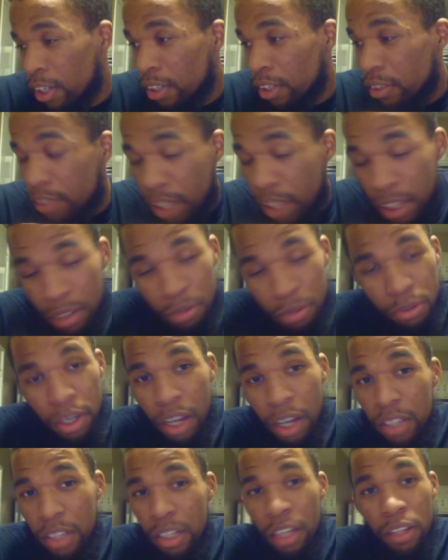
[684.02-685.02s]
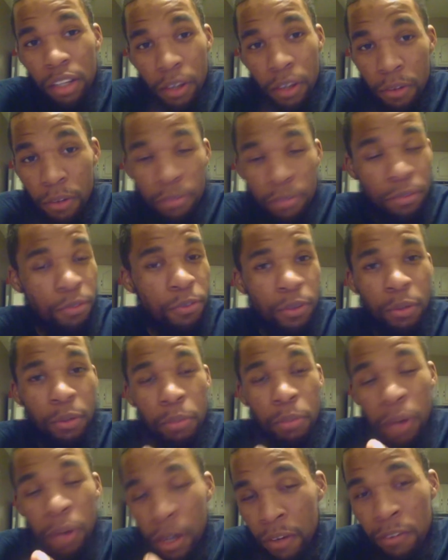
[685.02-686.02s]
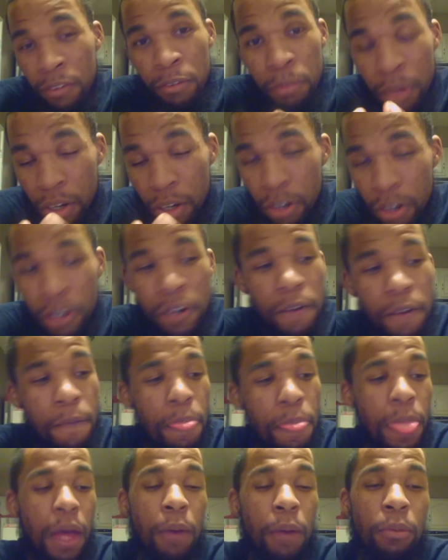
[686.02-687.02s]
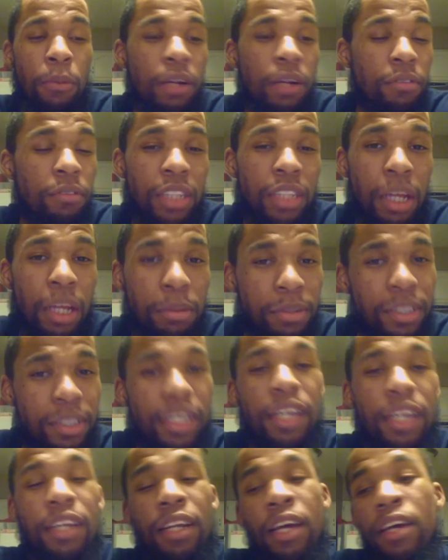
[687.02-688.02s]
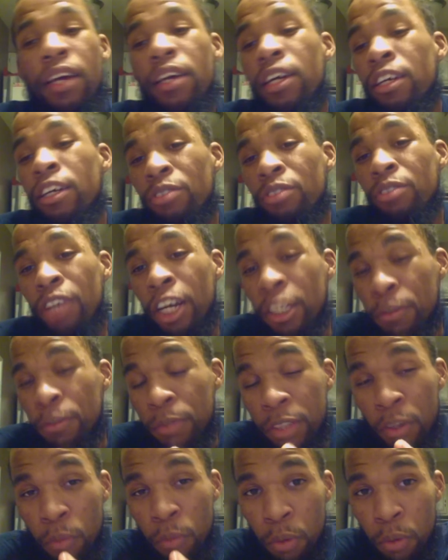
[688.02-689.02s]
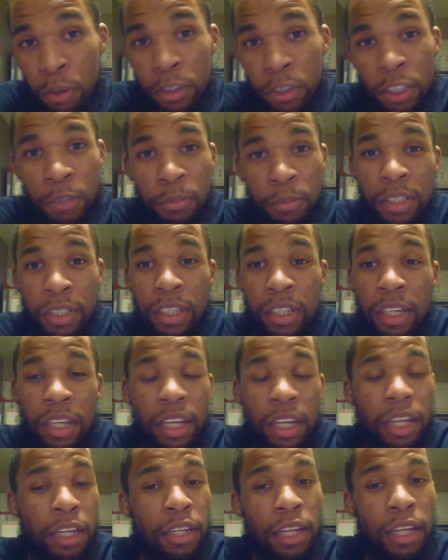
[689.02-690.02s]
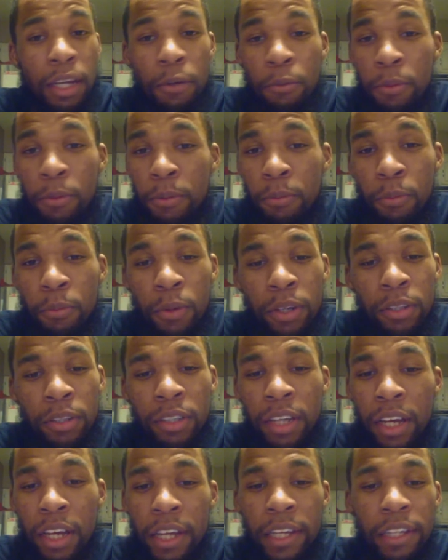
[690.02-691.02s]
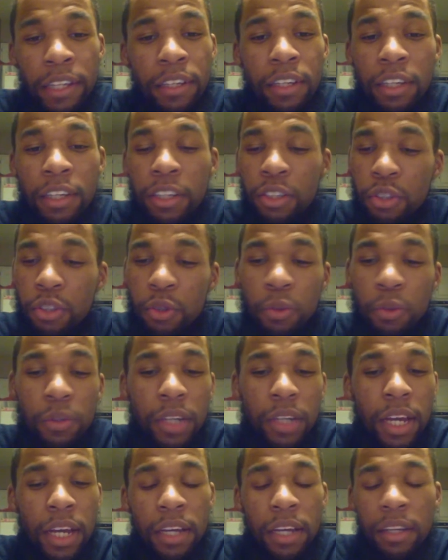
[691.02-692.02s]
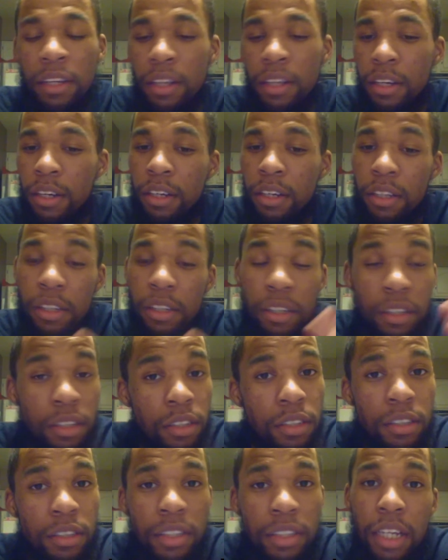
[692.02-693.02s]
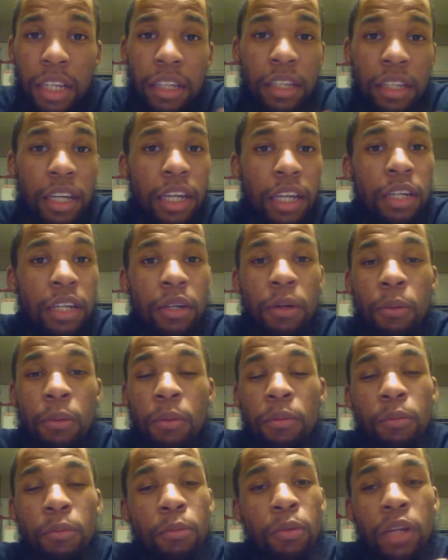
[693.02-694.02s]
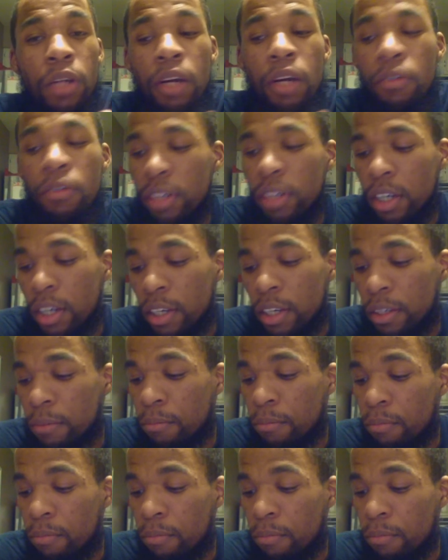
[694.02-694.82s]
thank you guys. I love you from the bottom of my heart. I will never stop saying that. You guys mean the world to me. And at 1K, 2K, 10K, whatever K,